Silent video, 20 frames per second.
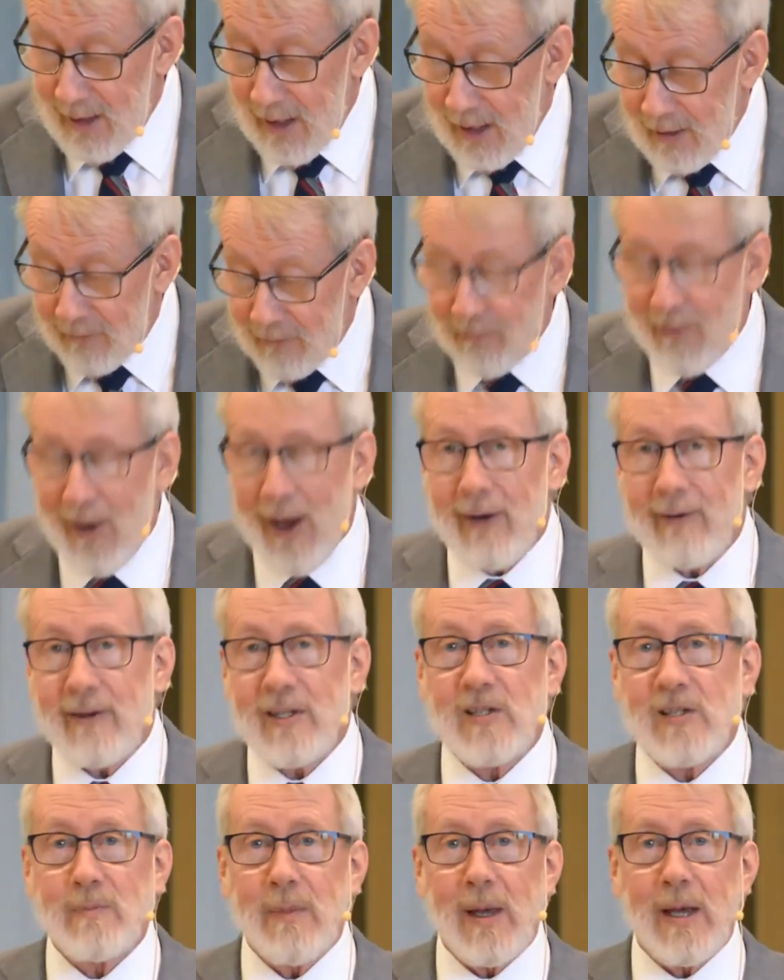As far
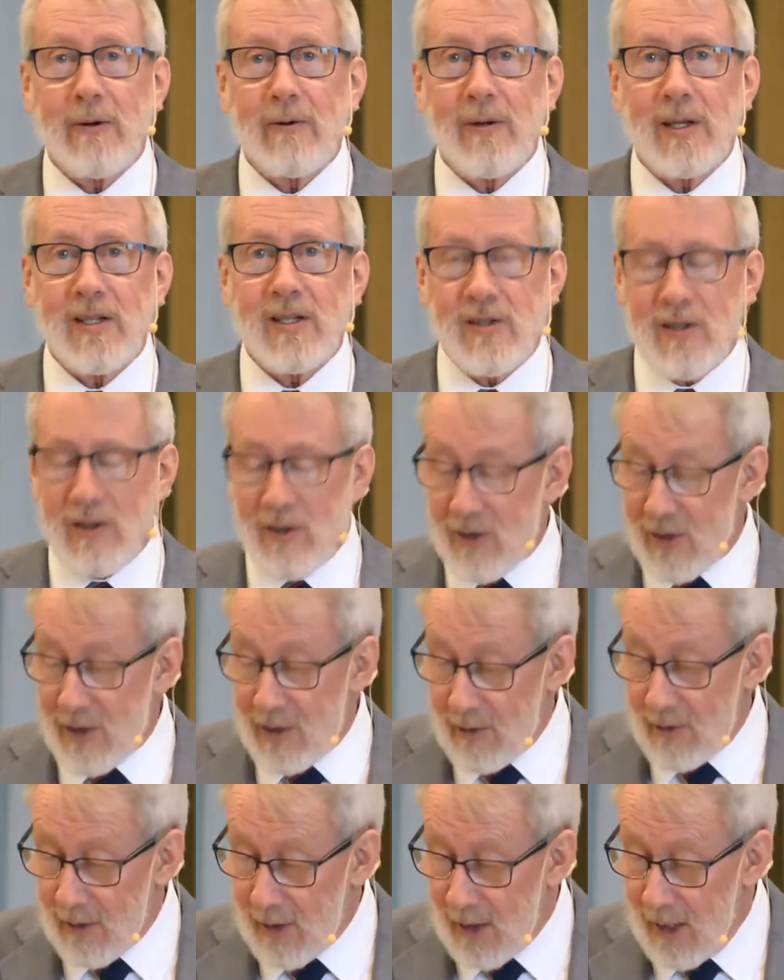as Mary is
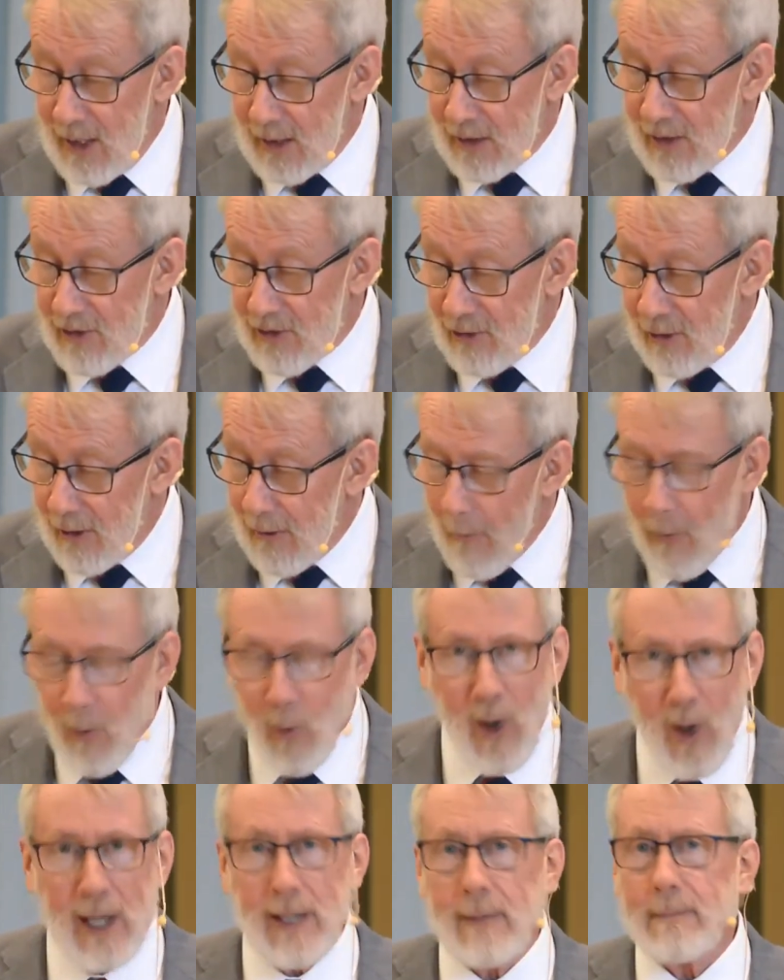concerned, there's only
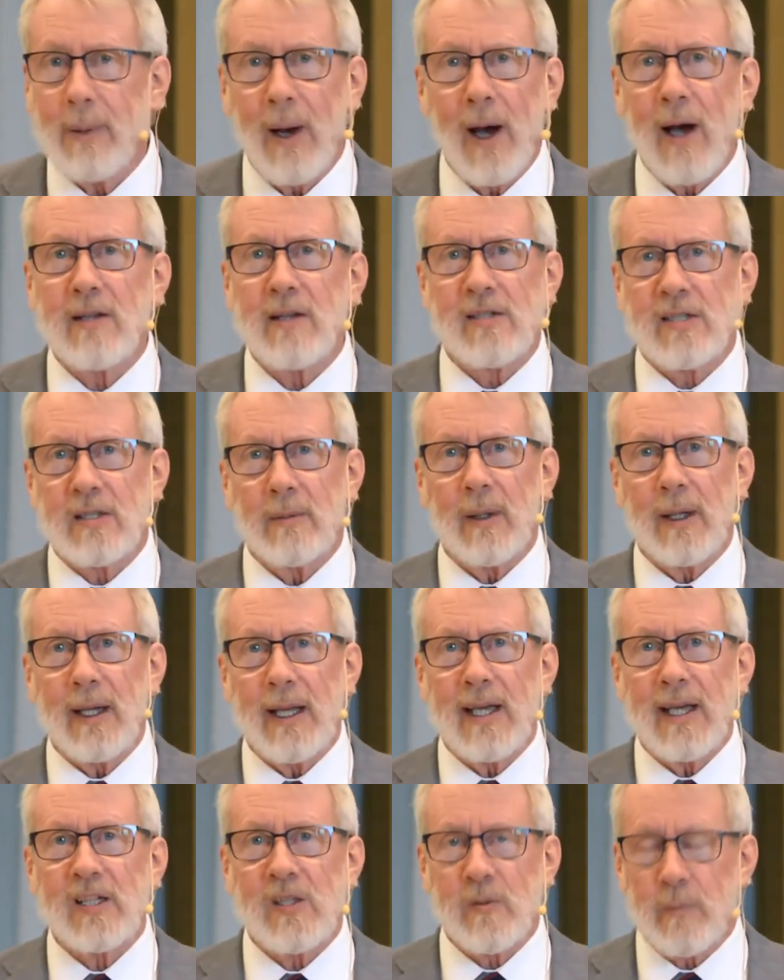one possible
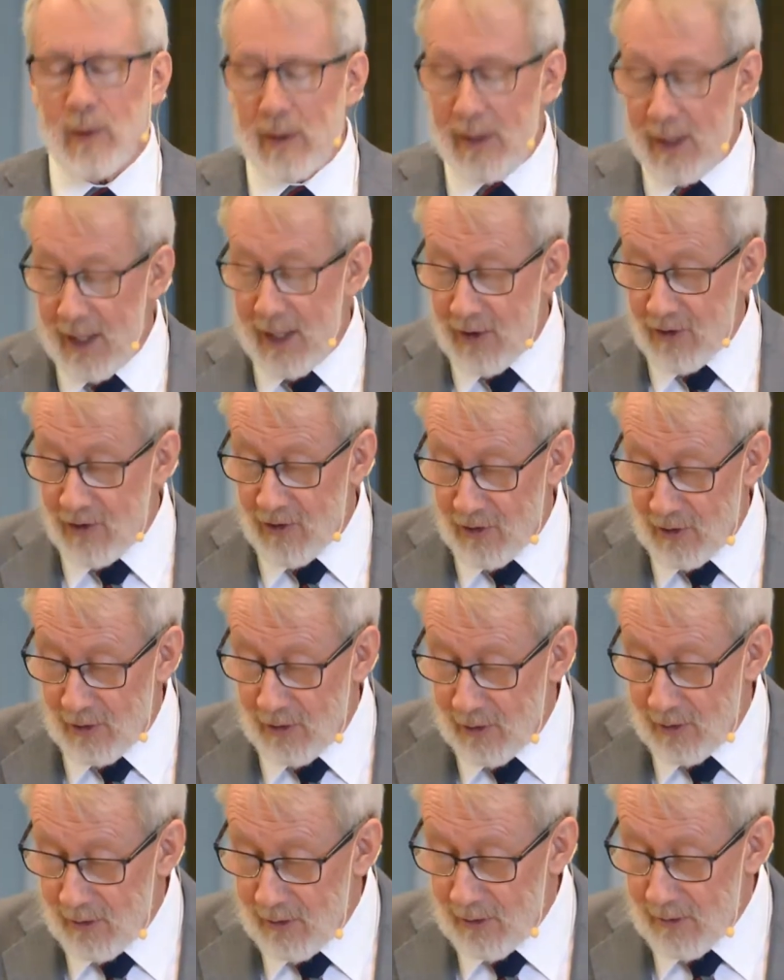explanation